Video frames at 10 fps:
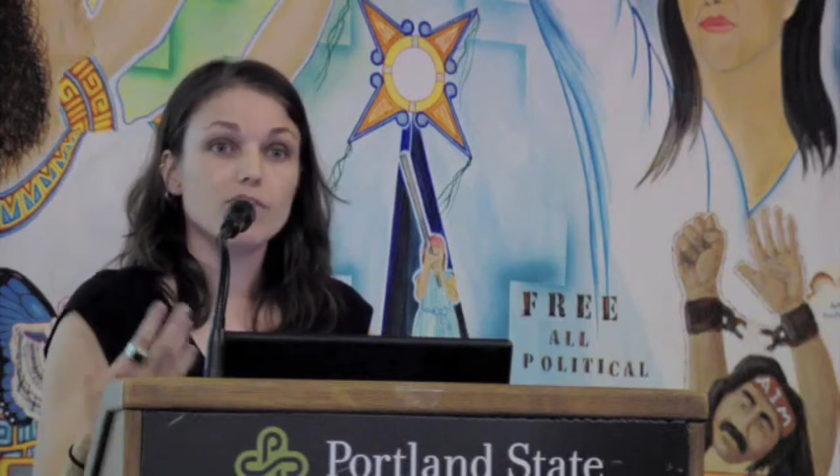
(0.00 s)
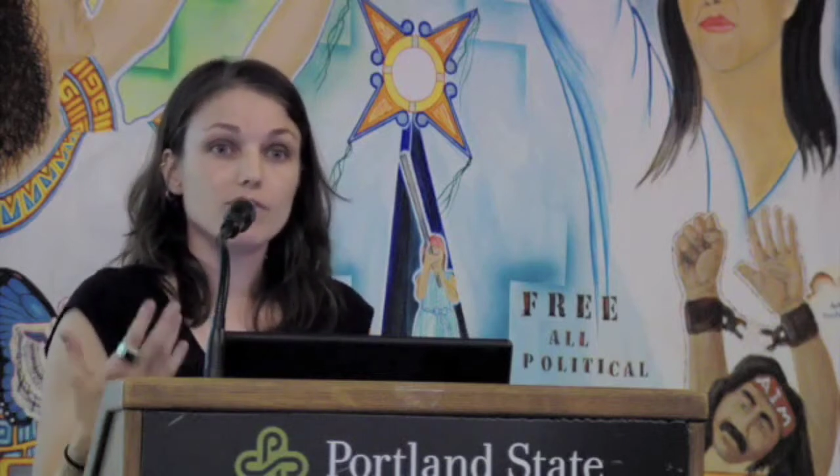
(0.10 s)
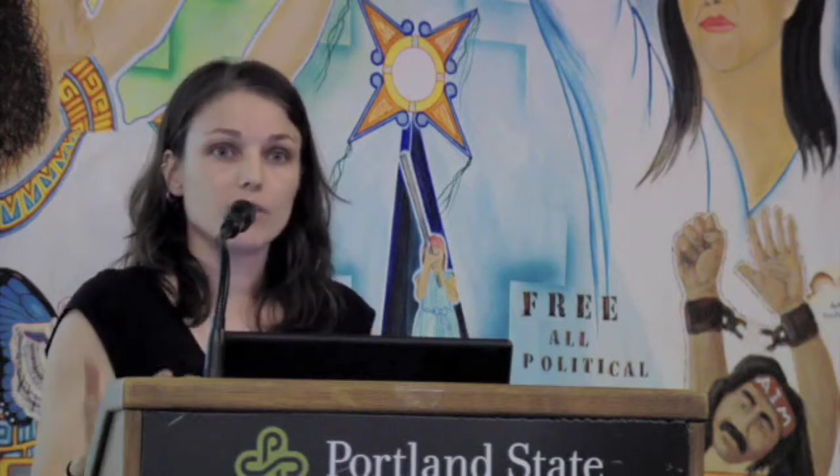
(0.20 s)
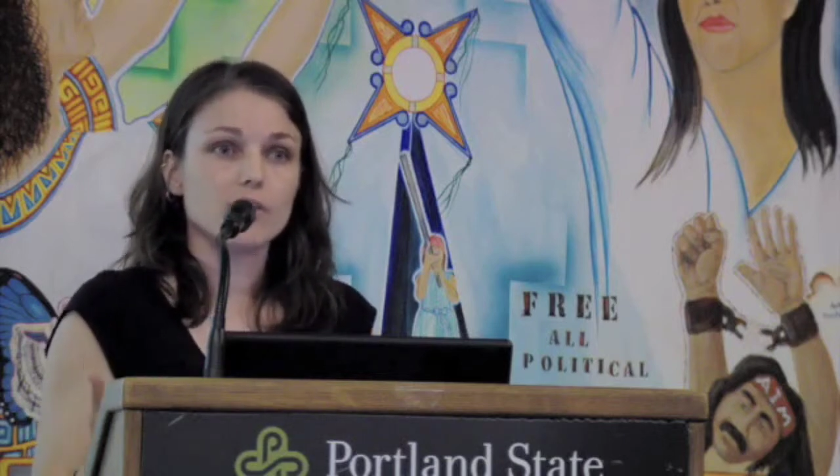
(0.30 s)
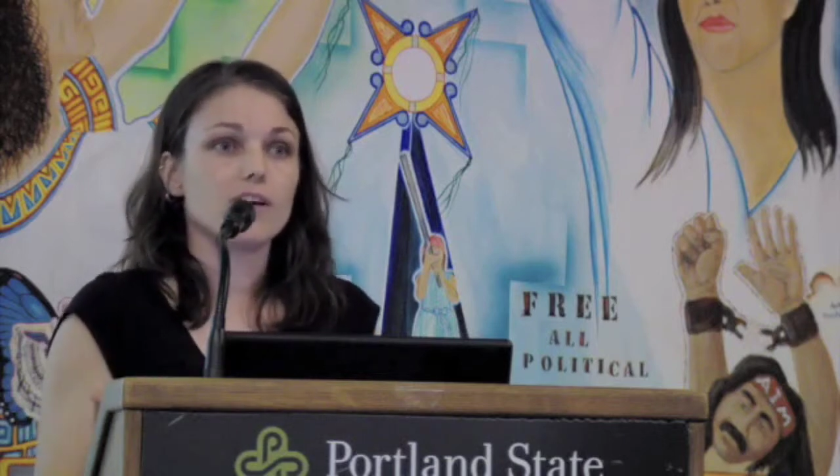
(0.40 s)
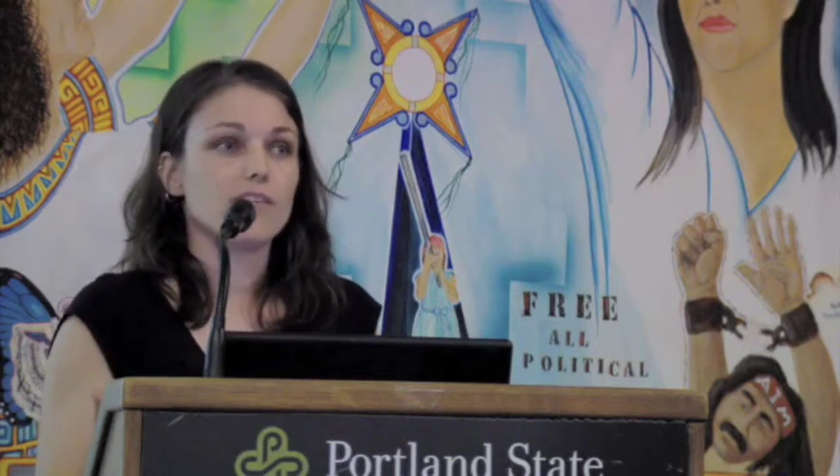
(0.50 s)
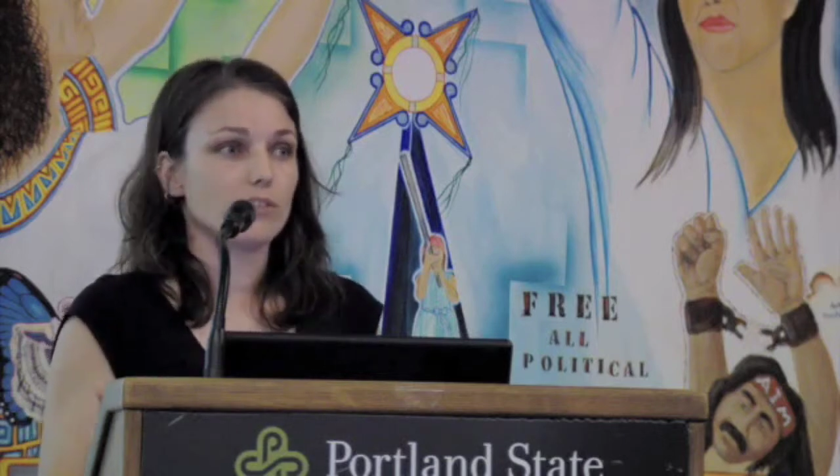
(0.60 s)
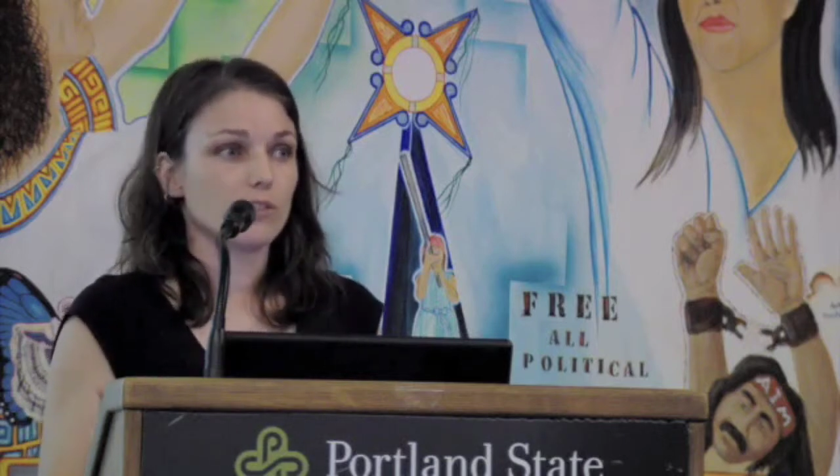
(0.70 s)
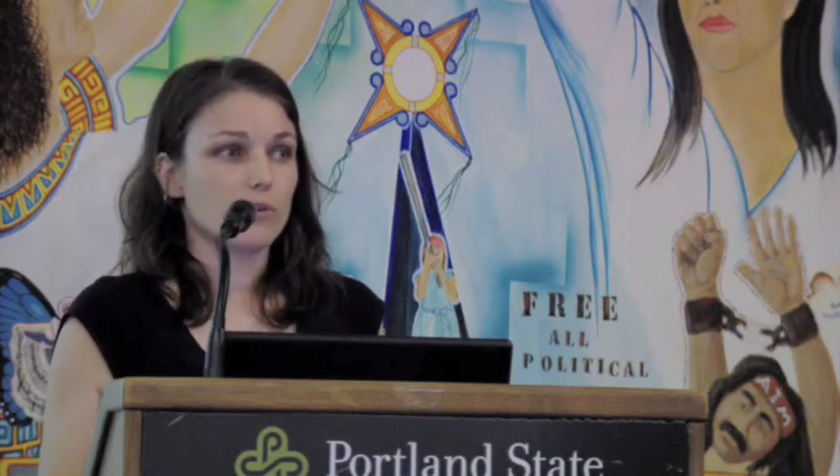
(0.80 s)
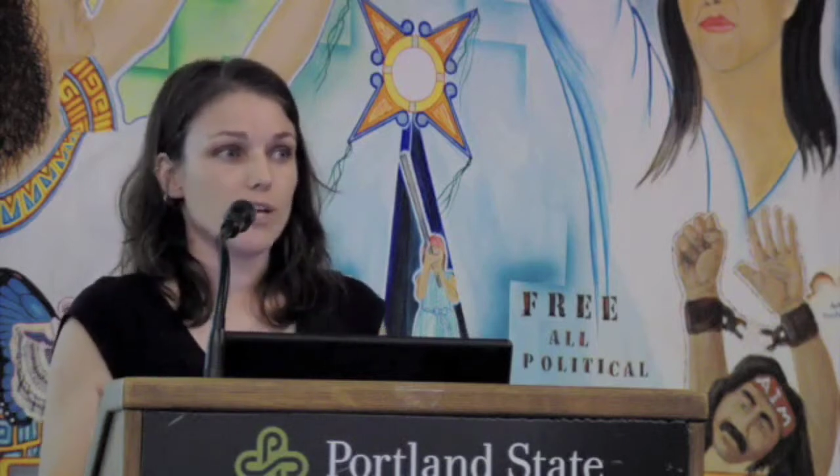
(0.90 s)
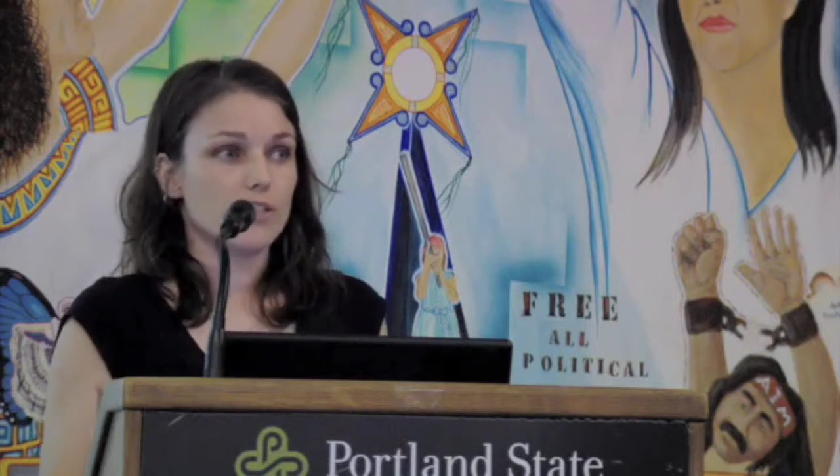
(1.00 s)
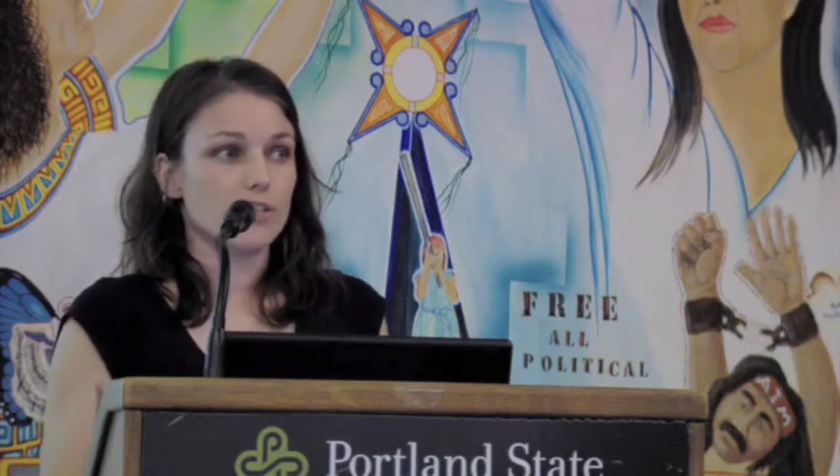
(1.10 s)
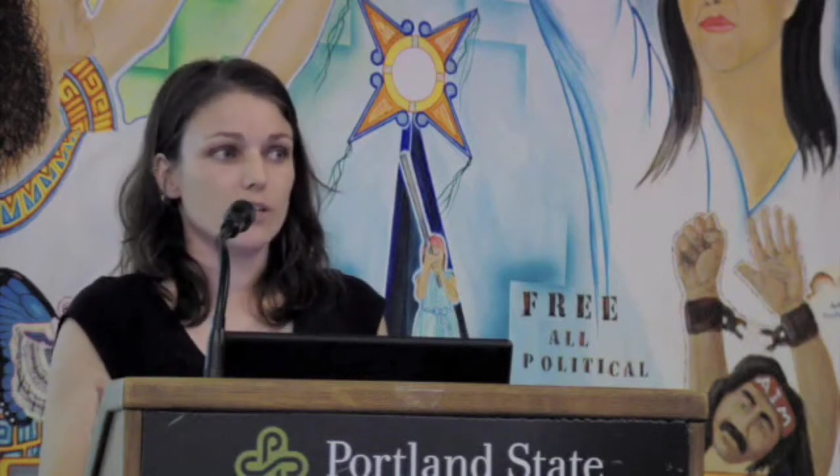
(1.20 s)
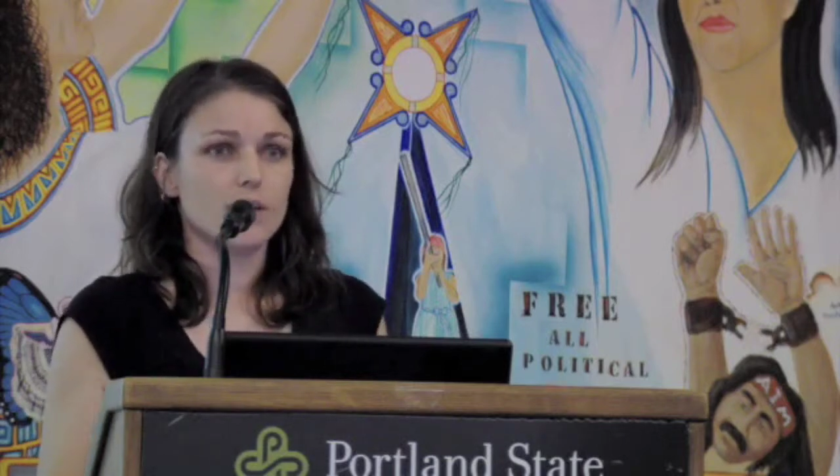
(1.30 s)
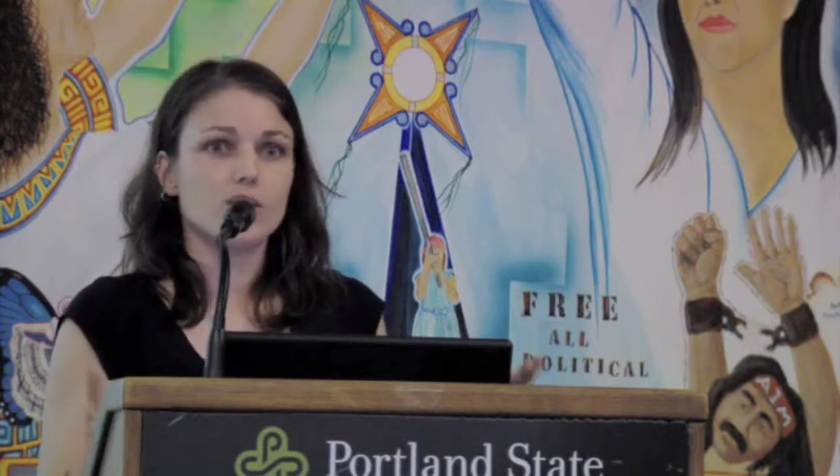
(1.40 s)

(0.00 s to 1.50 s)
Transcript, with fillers: a philosophical question.